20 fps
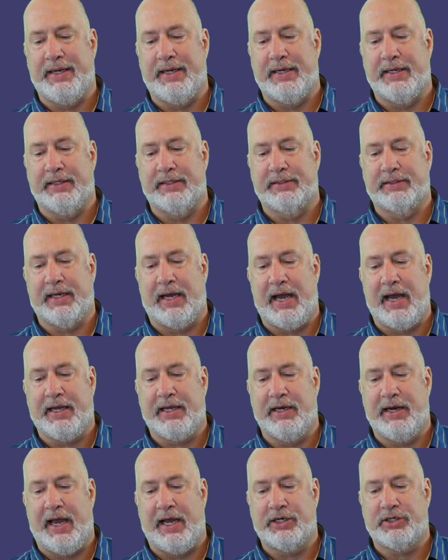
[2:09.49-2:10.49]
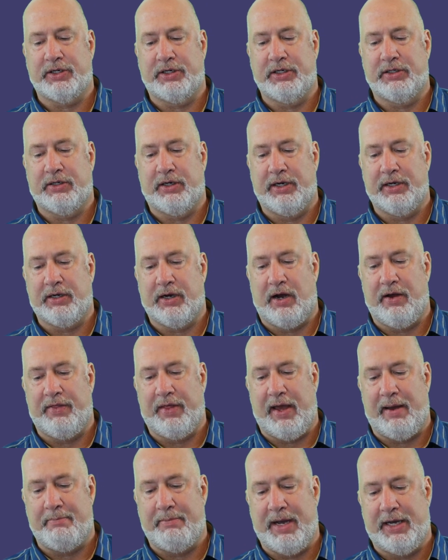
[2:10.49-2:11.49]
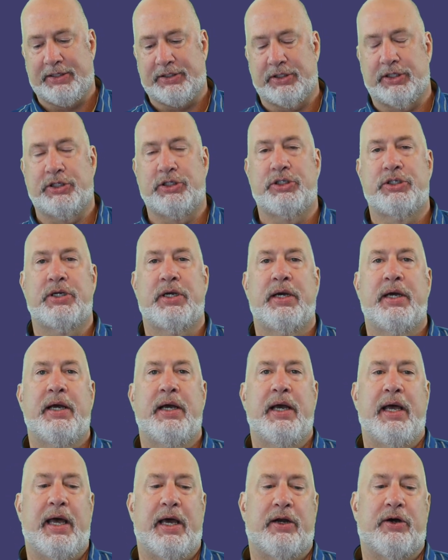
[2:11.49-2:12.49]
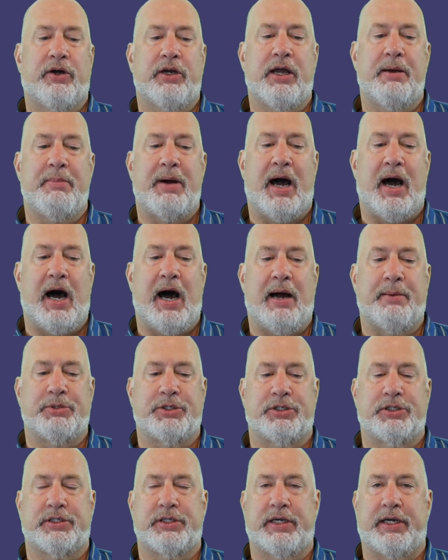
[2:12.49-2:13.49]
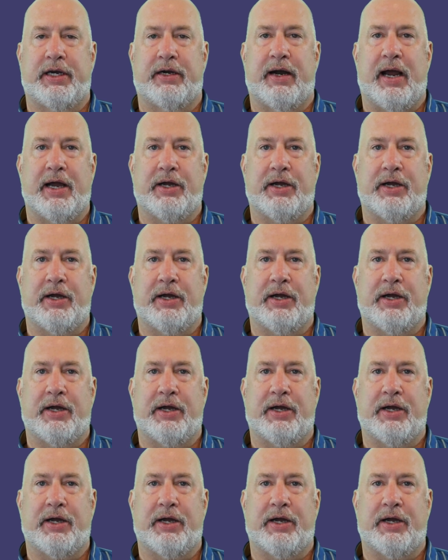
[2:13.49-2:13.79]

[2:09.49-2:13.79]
is I can actually click on that message and look at my options here.